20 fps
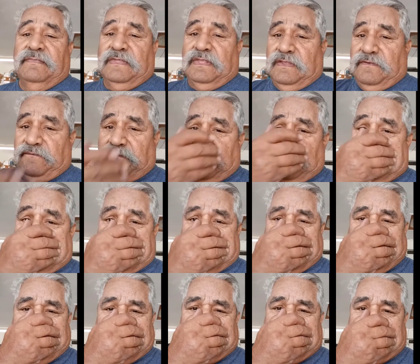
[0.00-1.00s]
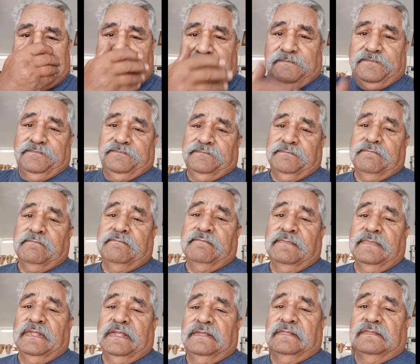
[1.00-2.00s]
A face mask,
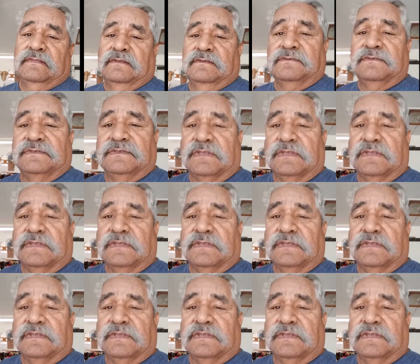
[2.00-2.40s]
those